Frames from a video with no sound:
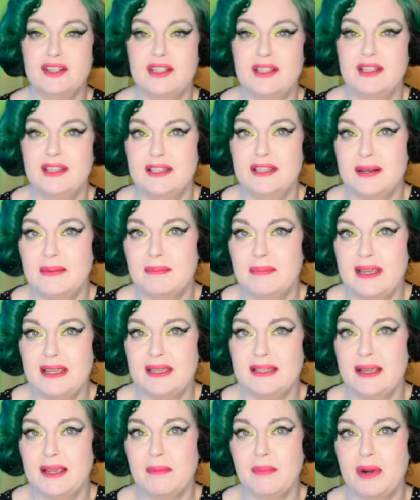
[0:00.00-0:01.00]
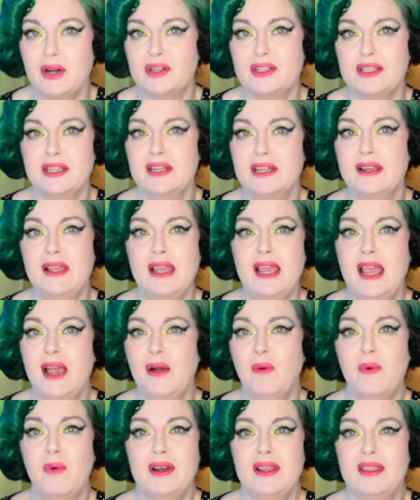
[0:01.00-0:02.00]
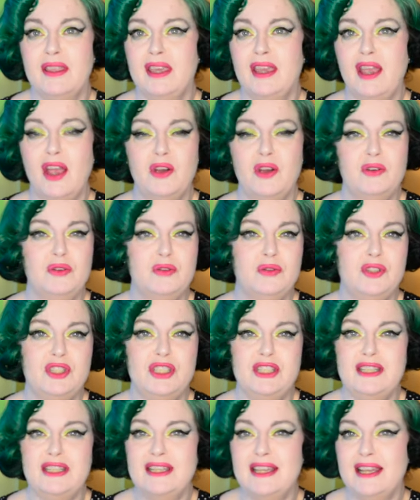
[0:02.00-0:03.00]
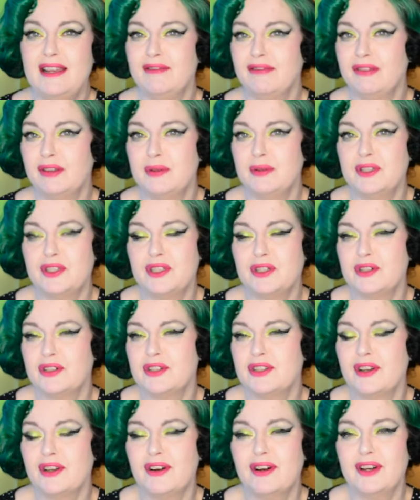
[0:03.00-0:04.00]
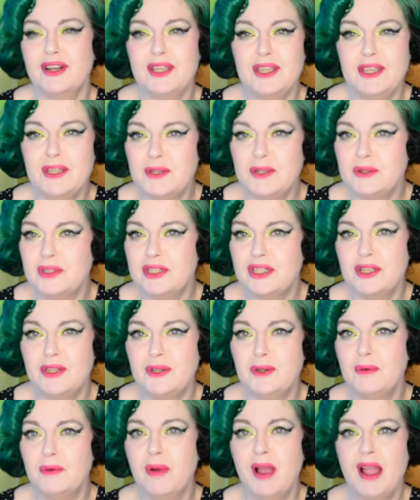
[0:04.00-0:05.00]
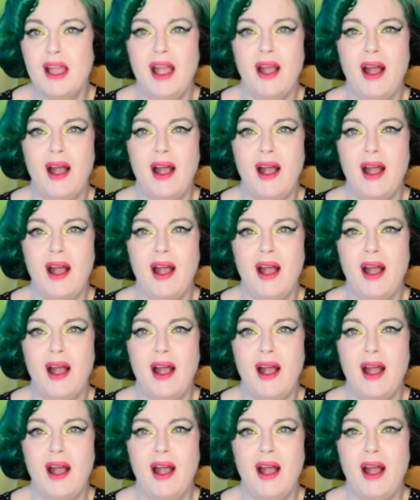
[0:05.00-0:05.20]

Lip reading: She's an amazing person, one of the OG influencers on YouTube.